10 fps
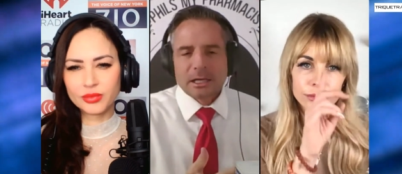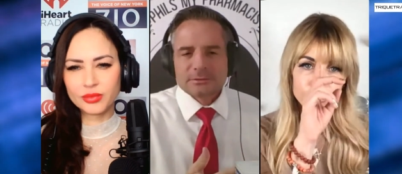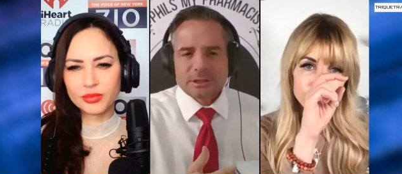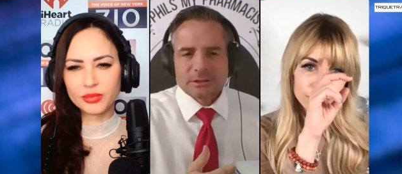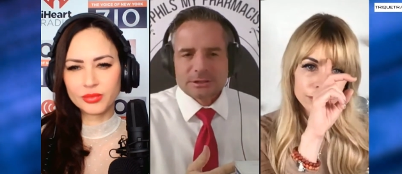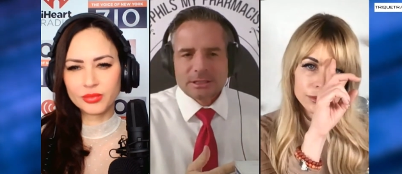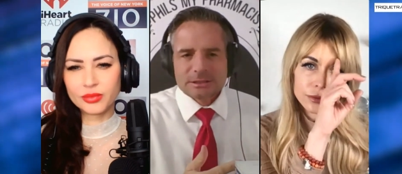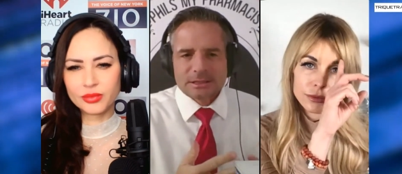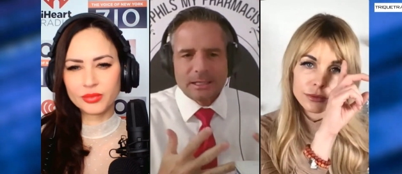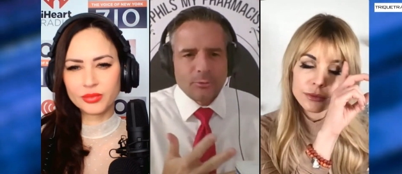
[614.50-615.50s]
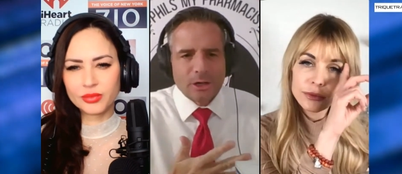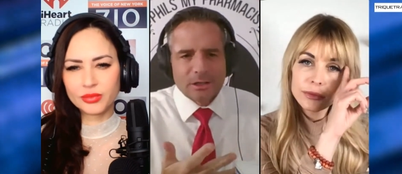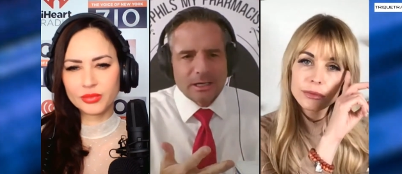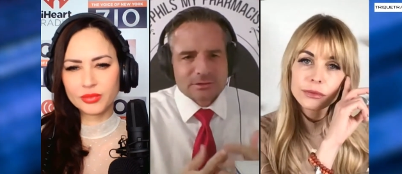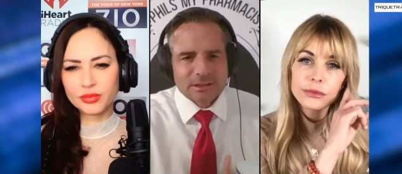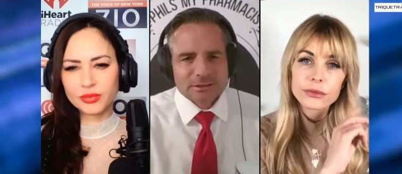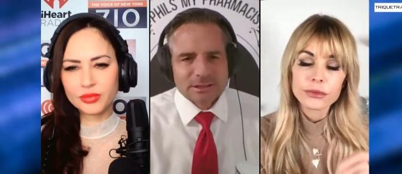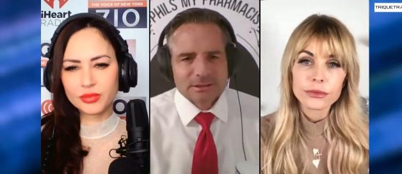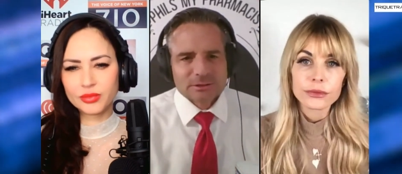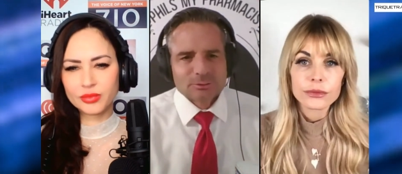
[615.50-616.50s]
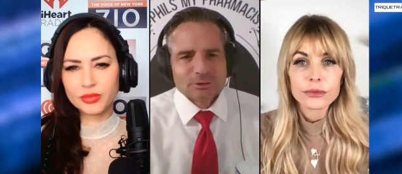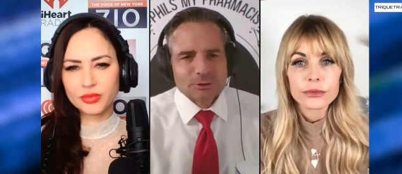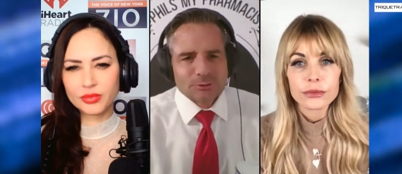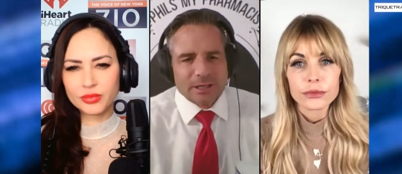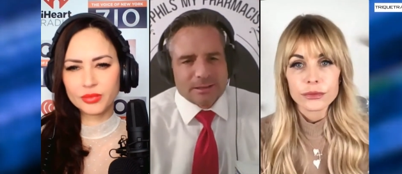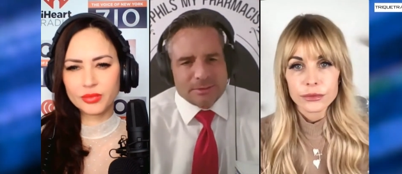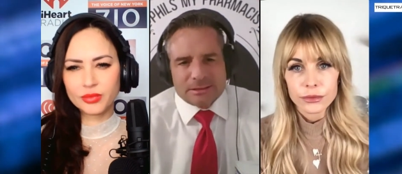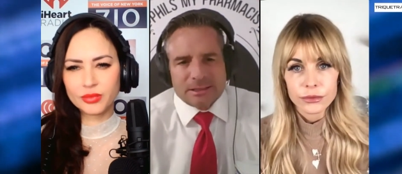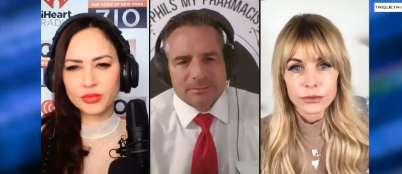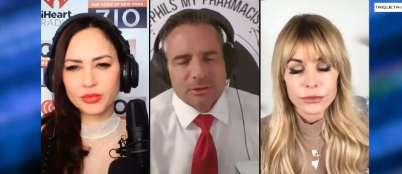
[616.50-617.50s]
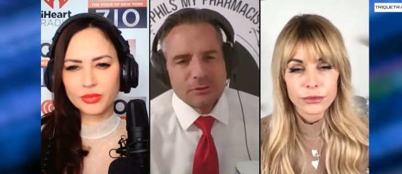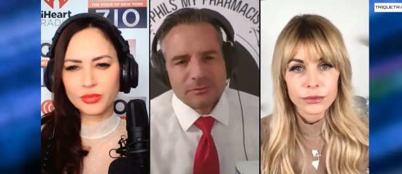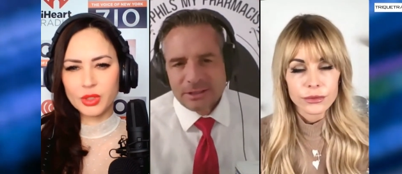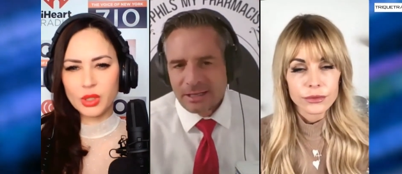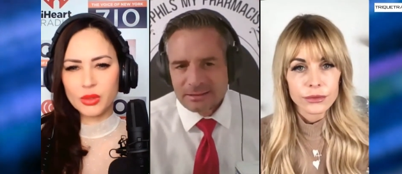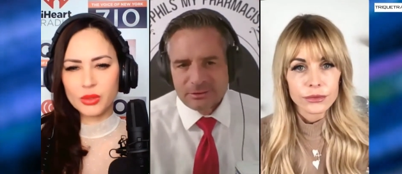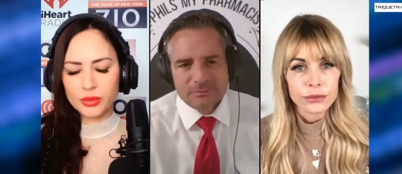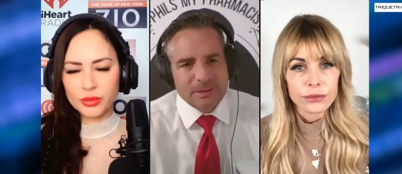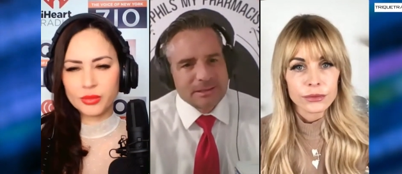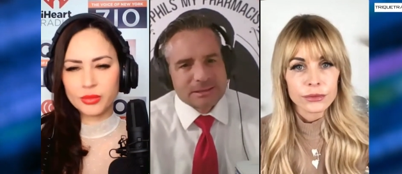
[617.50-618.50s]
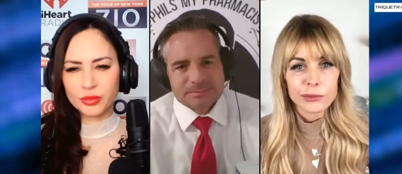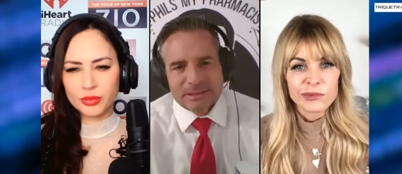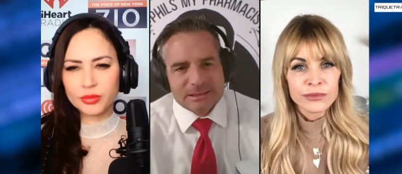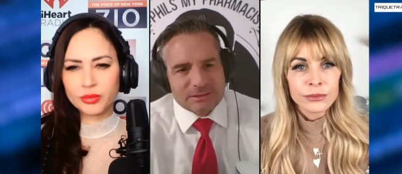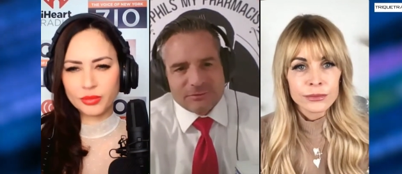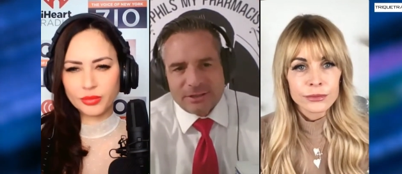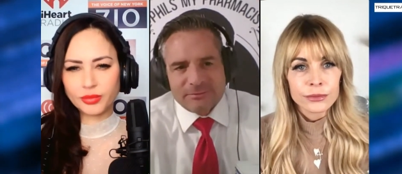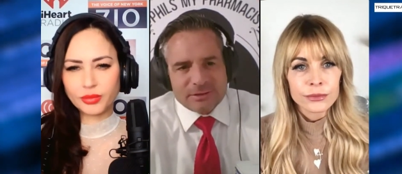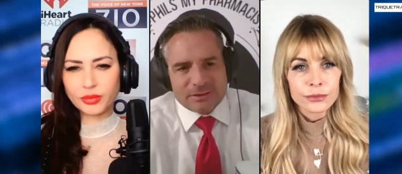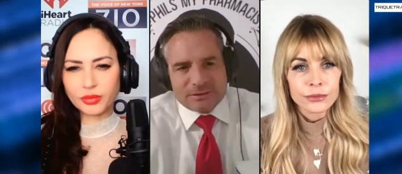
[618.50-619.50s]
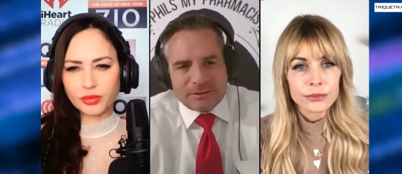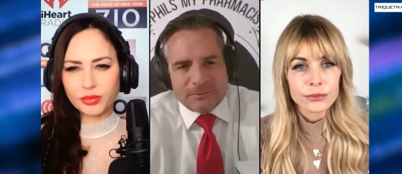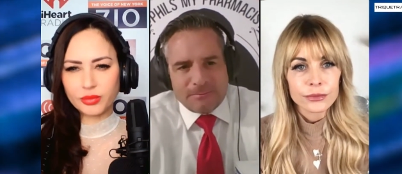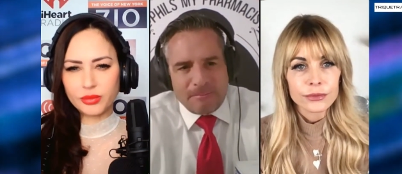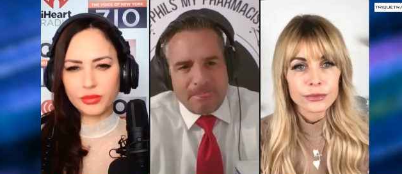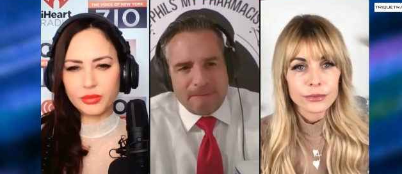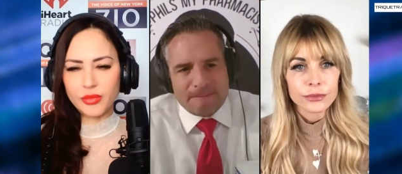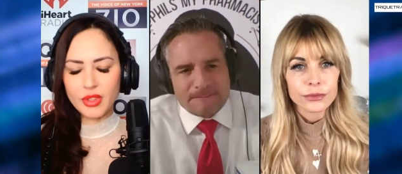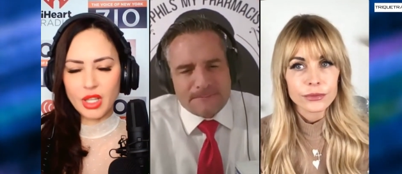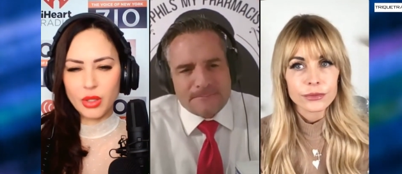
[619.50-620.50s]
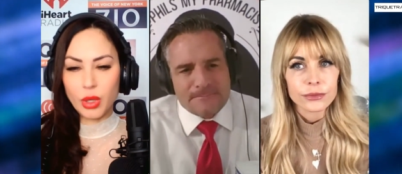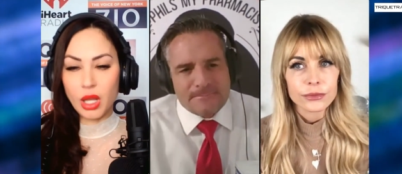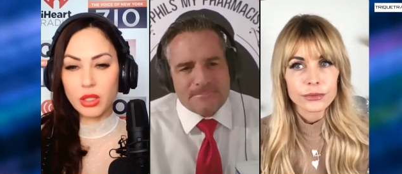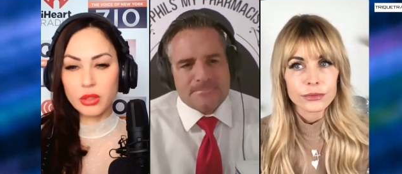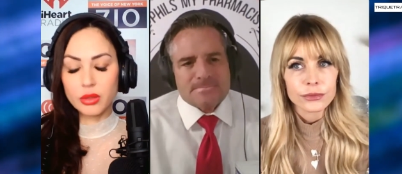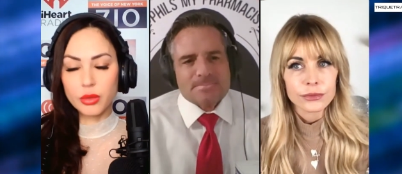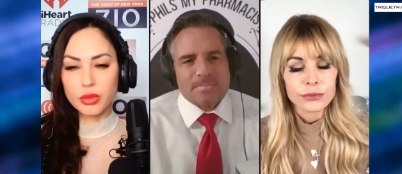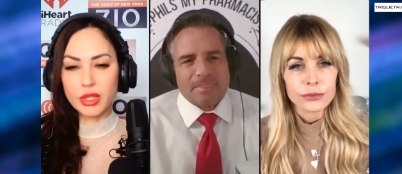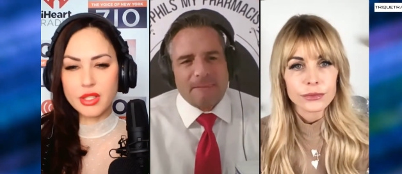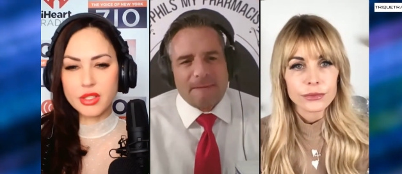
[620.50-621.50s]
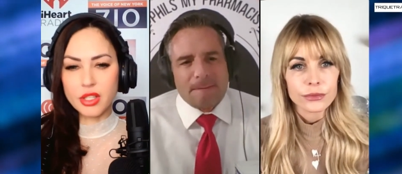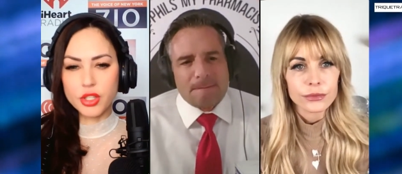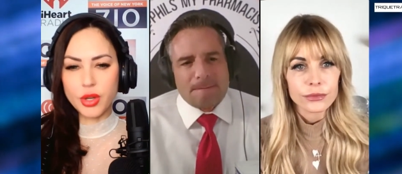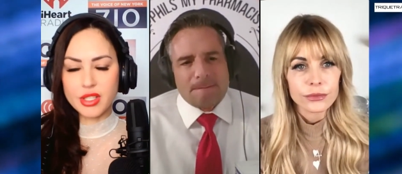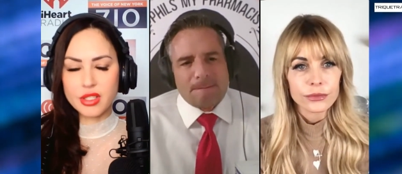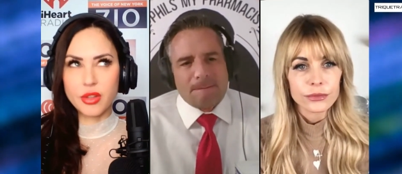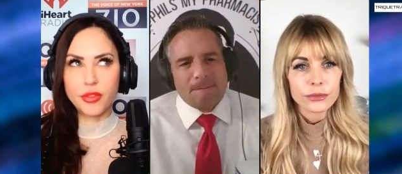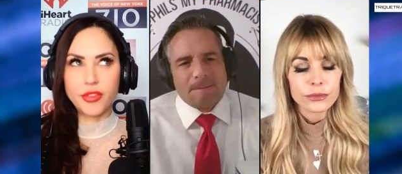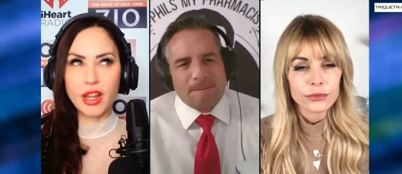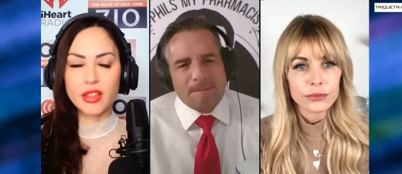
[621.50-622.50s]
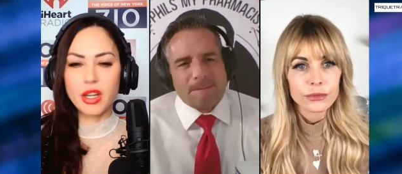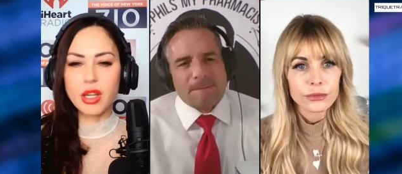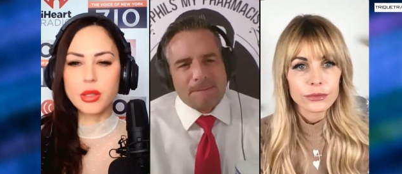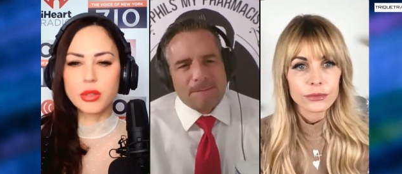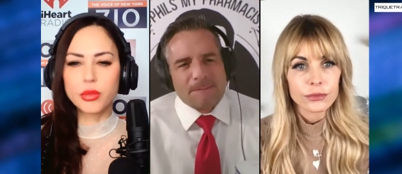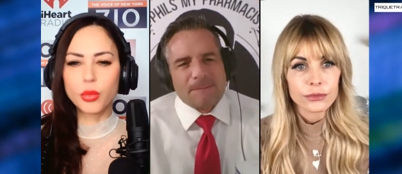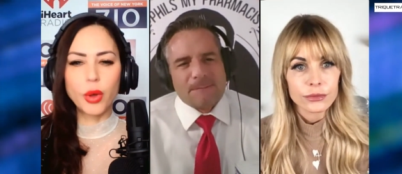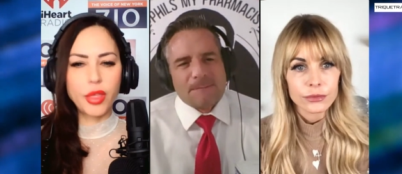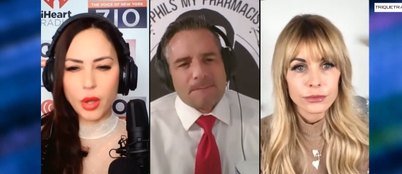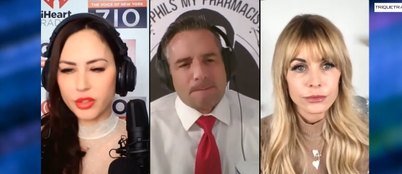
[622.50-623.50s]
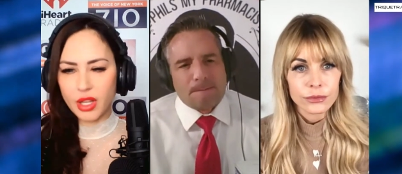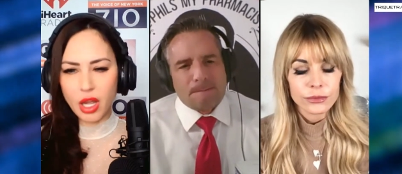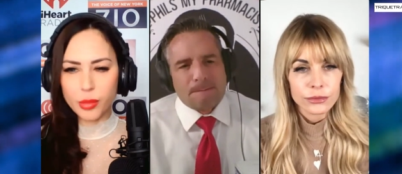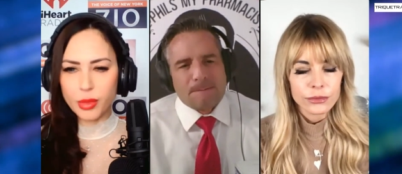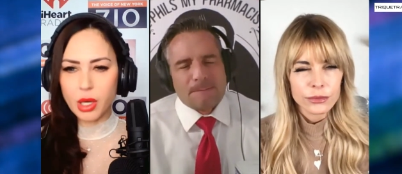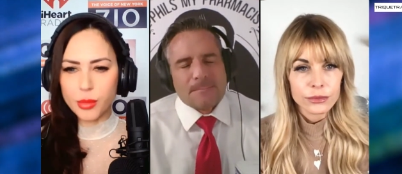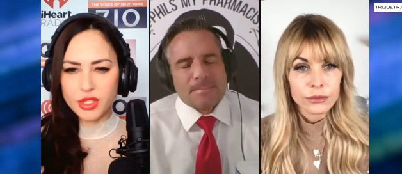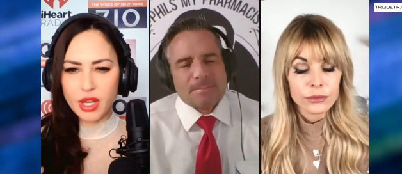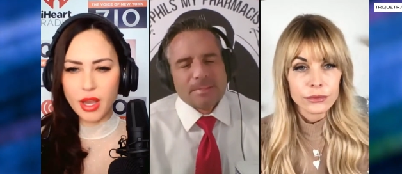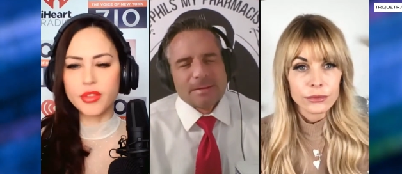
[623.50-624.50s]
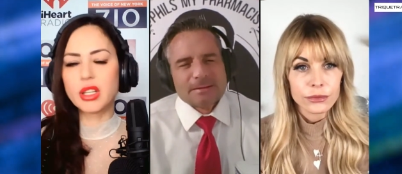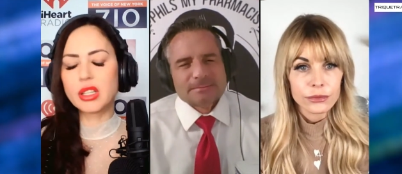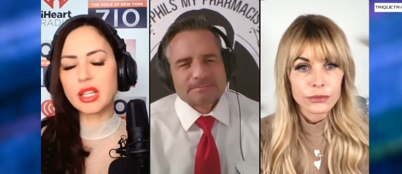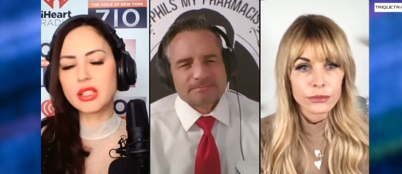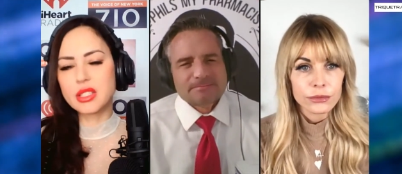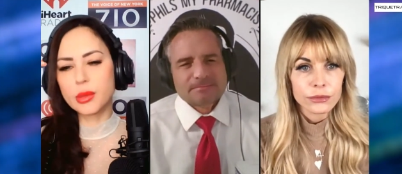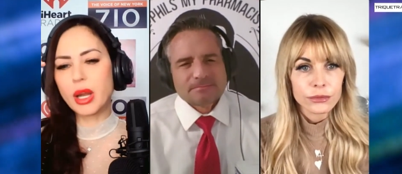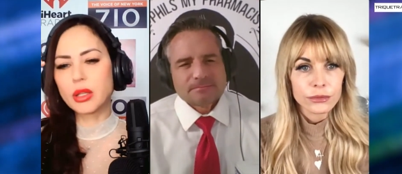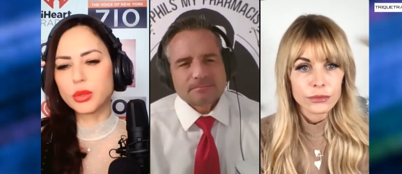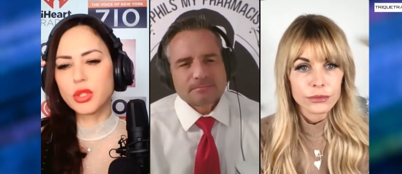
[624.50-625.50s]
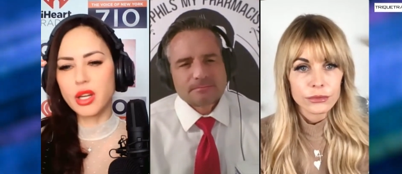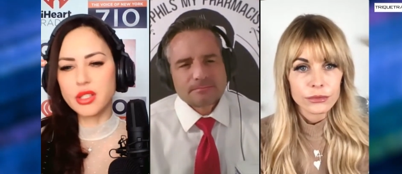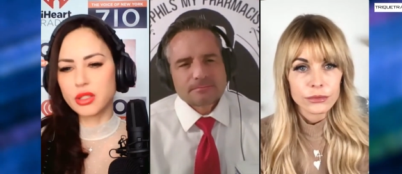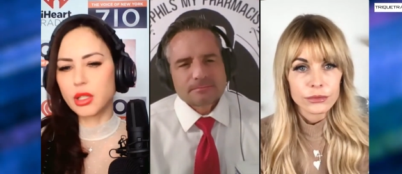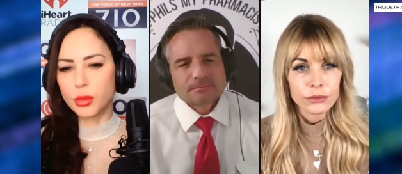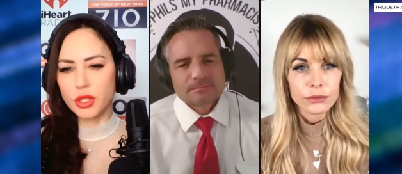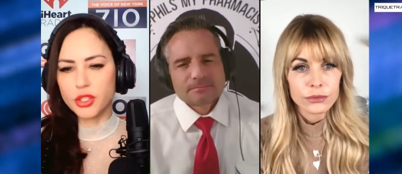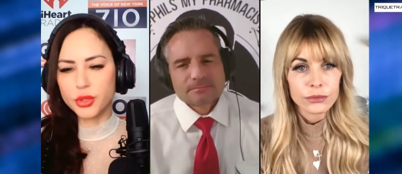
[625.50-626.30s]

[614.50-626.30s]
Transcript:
Speaker 1: lifestyle changes and what lifestyle changes would you recommend i mean you've done you've been in this business forever so
Speaker 2: well let's address the fact that it without a doubt, it becomes evident that semaglutide is a double-edged